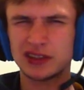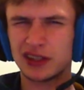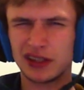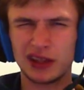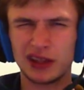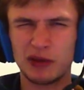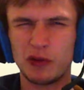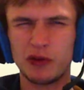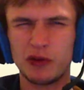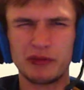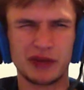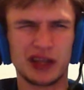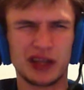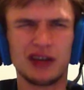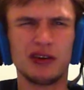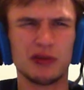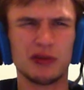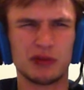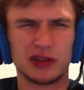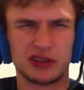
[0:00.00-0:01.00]
it won't
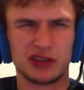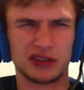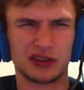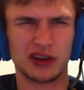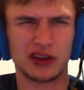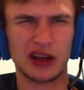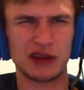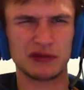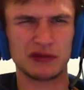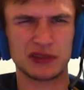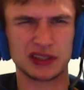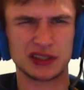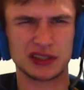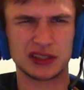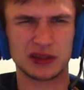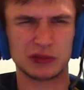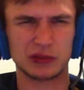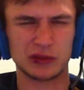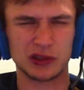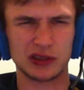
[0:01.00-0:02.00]
matter about the graphics
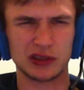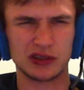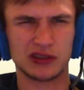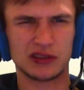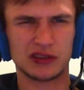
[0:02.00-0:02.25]
anymore.